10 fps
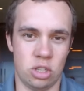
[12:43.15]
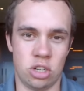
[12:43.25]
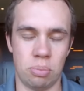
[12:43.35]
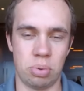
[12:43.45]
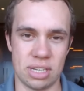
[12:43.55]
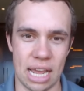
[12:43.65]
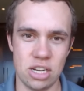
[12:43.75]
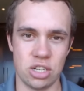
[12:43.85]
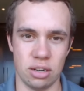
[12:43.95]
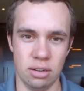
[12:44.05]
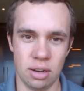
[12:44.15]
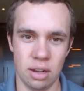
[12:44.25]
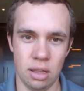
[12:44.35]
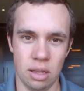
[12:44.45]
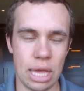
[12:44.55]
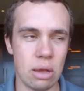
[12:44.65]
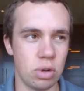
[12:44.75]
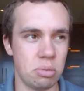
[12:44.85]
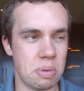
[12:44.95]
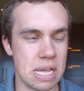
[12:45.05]
interpretation, it
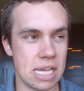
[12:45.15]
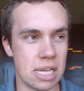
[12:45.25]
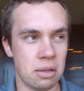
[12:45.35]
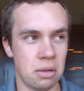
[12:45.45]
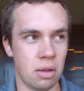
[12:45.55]
would be,